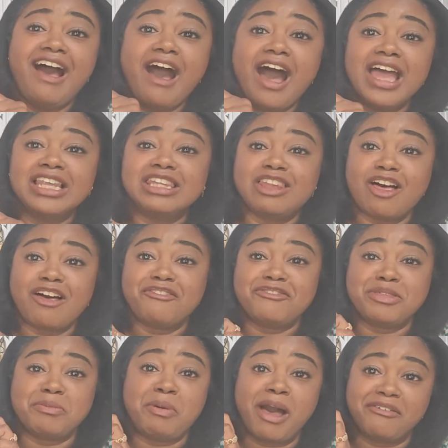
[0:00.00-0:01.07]
I love
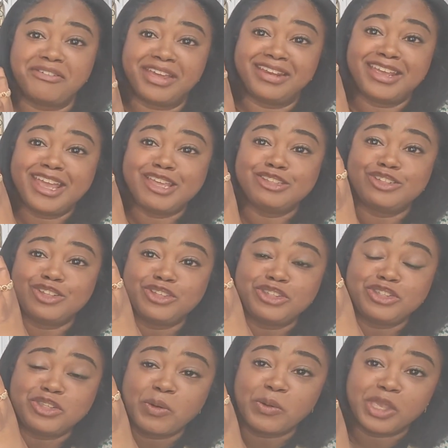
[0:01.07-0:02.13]
the puffin. It's
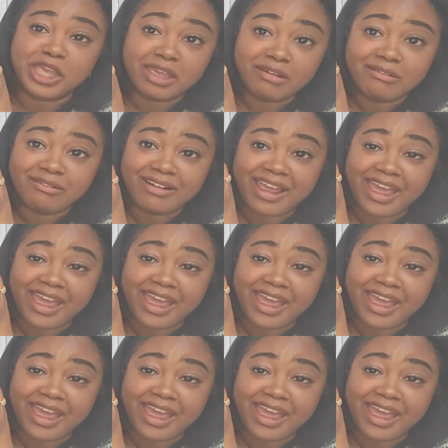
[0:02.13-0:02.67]
just so cute,